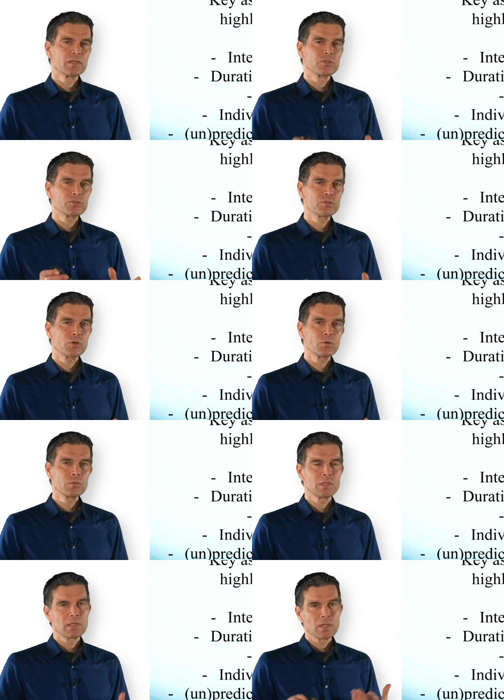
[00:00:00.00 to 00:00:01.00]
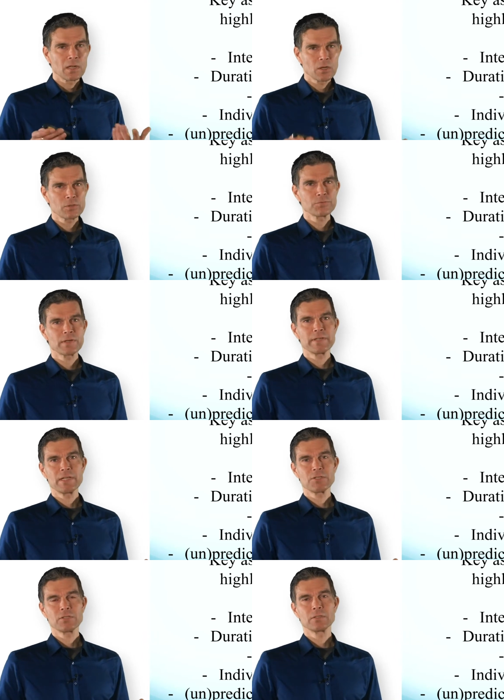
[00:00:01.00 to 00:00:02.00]
So a lot of
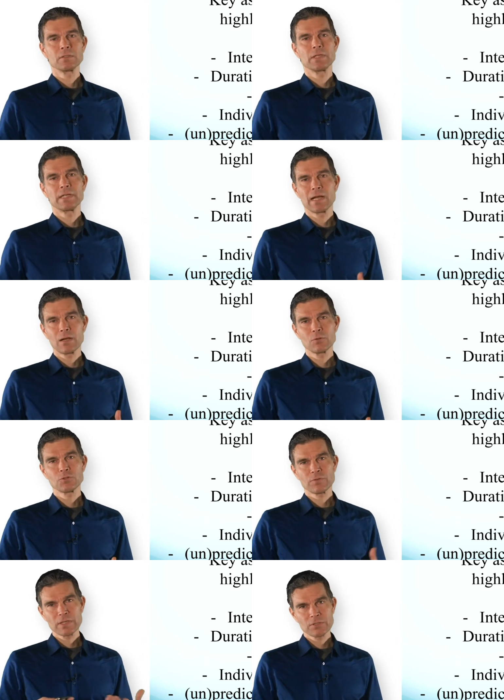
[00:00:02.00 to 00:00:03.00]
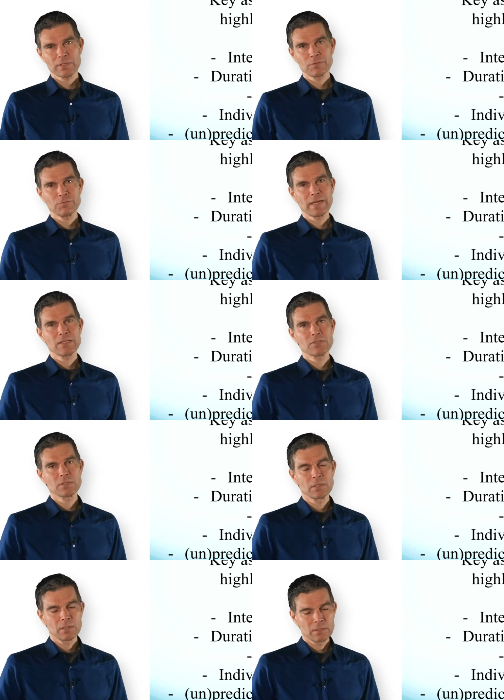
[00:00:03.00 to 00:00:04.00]
variation in how stress can
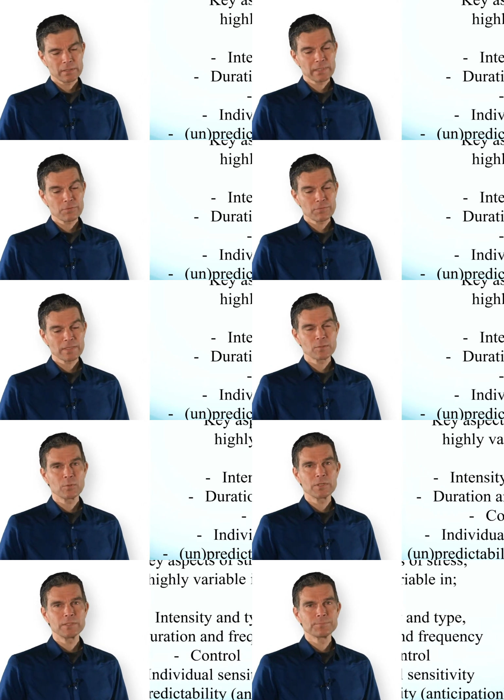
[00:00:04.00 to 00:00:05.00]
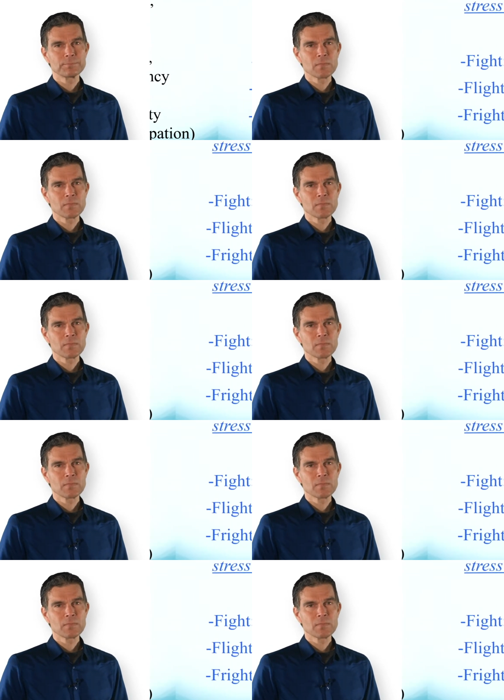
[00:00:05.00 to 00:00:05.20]
affect the body.